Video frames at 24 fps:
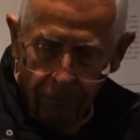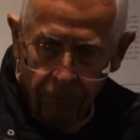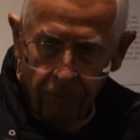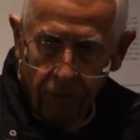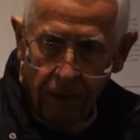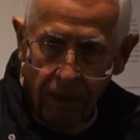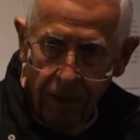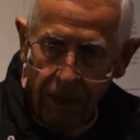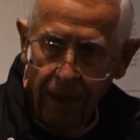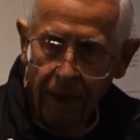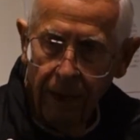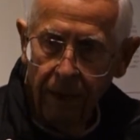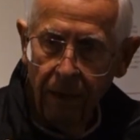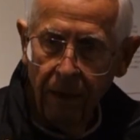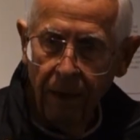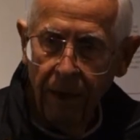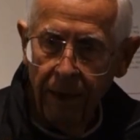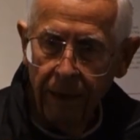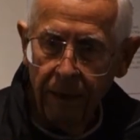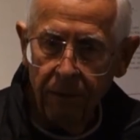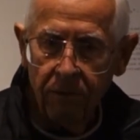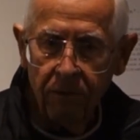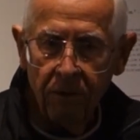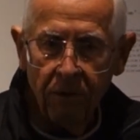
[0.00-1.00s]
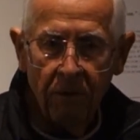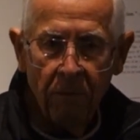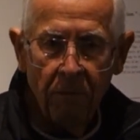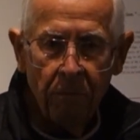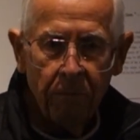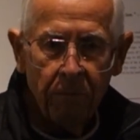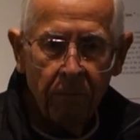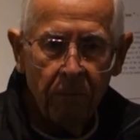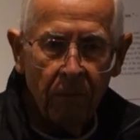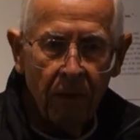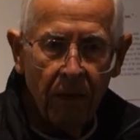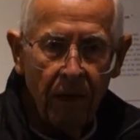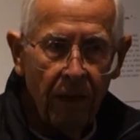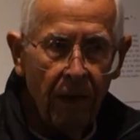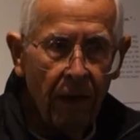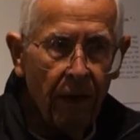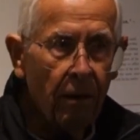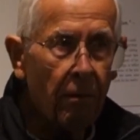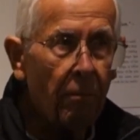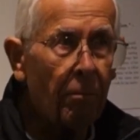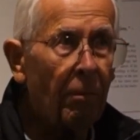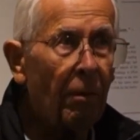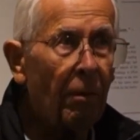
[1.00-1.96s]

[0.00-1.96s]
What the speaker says: after the Cadillacs. He had a